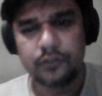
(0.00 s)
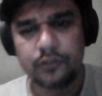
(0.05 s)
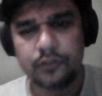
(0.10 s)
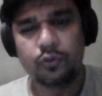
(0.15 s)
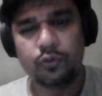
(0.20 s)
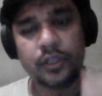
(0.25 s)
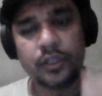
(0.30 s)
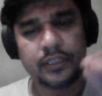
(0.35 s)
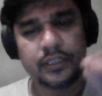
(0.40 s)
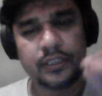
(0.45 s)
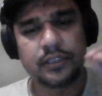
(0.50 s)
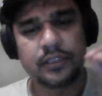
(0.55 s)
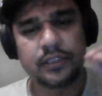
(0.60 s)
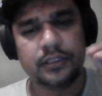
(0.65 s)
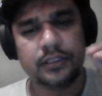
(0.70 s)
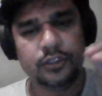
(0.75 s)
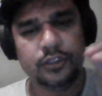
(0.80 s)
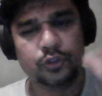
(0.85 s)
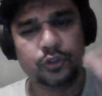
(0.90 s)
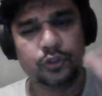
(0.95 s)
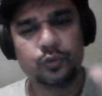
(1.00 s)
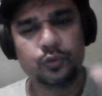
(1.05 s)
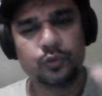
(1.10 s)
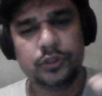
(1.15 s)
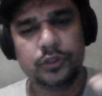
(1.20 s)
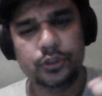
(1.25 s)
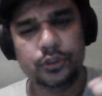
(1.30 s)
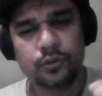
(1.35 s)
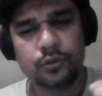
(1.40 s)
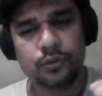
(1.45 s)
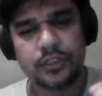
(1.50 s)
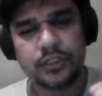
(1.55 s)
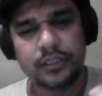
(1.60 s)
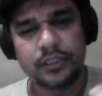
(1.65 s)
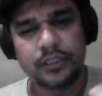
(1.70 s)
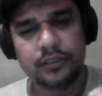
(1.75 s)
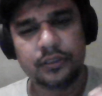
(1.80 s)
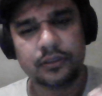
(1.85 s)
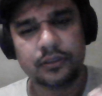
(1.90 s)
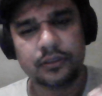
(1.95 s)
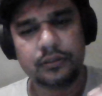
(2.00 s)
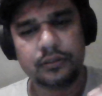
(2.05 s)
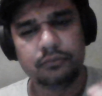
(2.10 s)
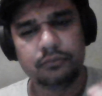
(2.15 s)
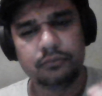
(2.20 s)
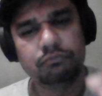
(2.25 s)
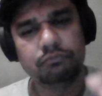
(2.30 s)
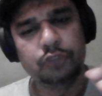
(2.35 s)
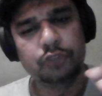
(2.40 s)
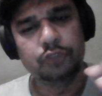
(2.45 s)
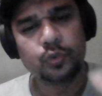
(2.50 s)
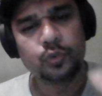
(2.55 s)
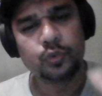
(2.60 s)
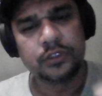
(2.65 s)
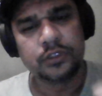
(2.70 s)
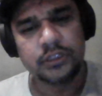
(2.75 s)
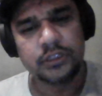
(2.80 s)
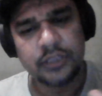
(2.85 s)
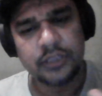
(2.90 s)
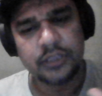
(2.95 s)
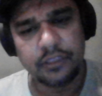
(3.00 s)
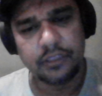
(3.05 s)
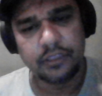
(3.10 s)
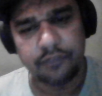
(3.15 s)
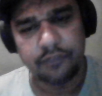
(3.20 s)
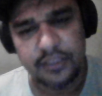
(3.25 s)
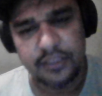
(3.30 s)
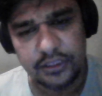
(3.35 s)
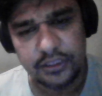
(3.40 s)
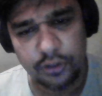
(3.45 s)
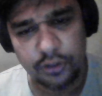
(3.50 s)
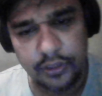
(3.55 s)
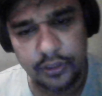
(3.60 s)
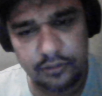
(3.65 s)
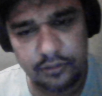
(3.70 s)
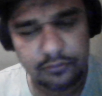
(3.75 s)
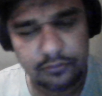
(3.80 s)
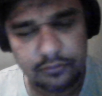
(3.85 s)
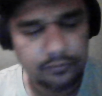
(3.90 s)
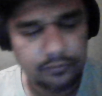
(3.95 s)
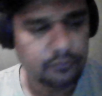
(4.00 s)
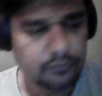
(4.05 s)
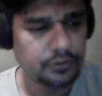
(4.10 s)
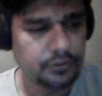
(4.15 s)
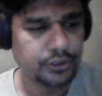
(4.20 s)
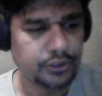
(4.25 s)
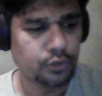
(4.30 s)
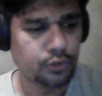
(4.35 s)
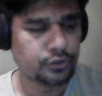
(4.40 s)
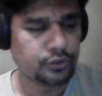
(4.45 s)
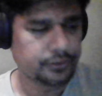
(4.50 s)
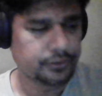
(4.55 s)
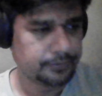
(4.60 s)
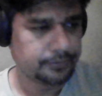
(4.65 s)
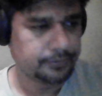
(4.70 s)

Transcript: What you will use it, you will see the difference in your videos.